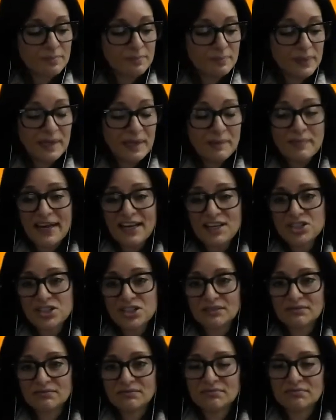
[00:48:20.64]
Being
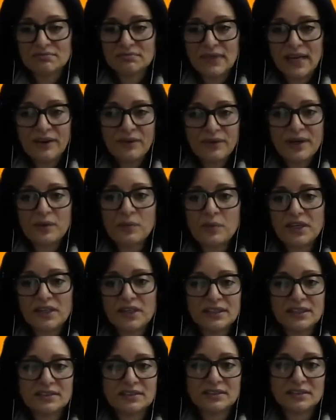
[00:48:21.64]
passionate. I don't care what
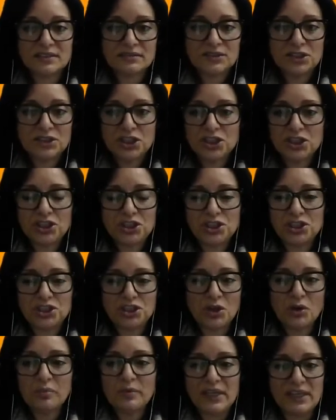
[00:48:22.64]
it is. Just
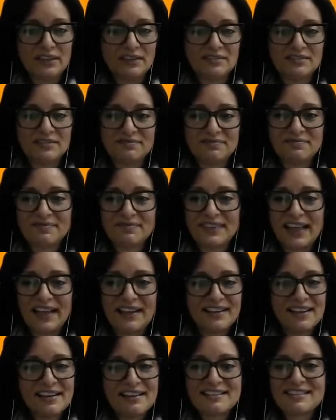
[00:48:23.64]
show me that
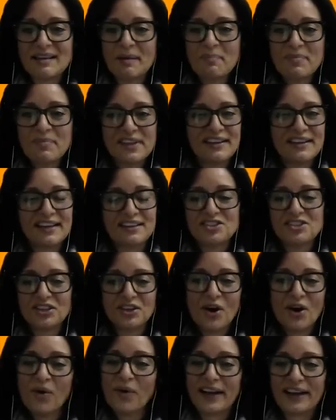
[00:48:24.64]
something gets you
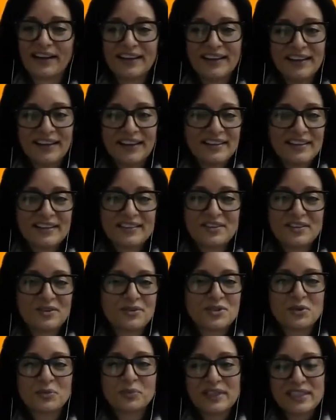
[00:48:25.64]
going, that
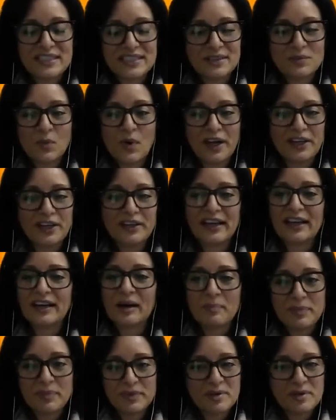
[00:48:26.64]
there's a reason why you get
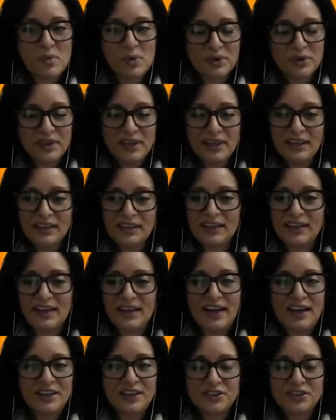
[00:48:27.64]
up in the morning,
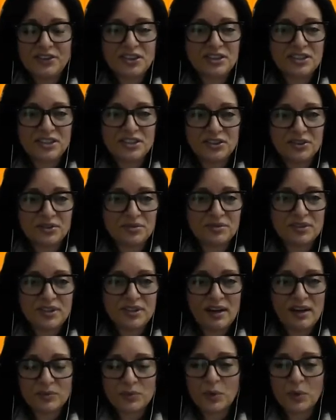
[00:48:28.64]
and you're just,
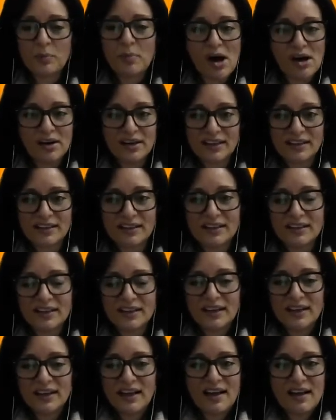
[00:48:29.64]
not robotic.
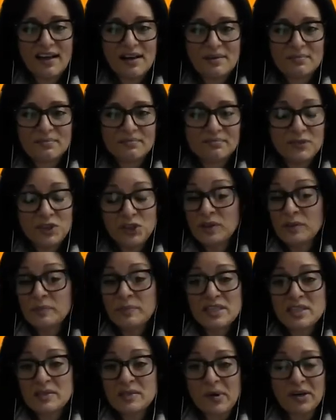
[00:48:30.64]
You can
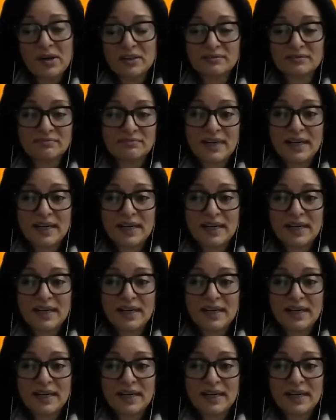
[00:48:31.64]
be smart.